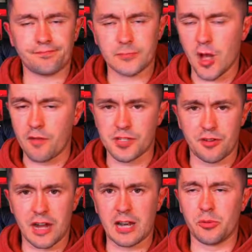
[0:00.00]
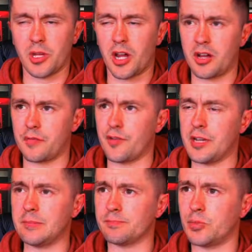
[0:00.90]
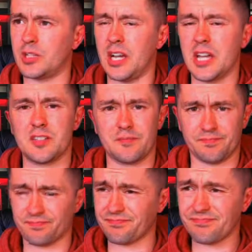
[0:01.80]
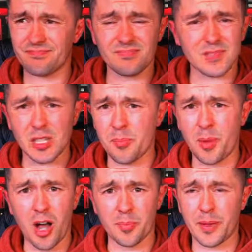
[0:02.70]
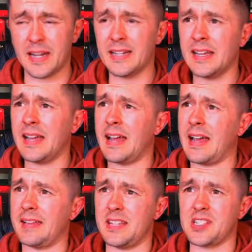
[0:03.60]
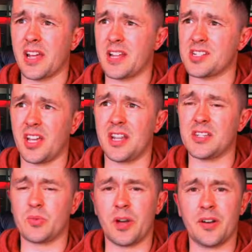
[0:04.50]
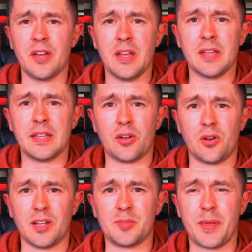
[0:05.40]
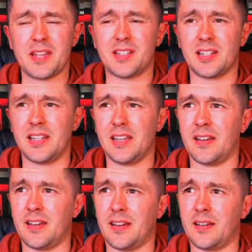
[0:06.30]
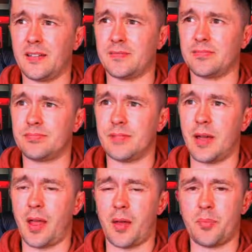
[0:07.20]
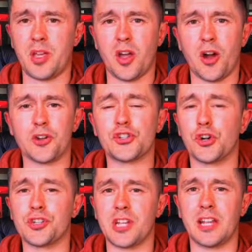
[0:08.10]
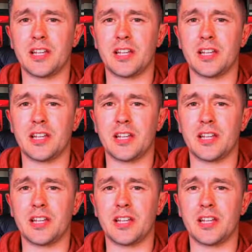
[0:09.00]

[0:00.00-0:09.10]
obviously Ronaldo we got on a free, but the likes of Pogba, these kind of signings where it's basically a PR short selling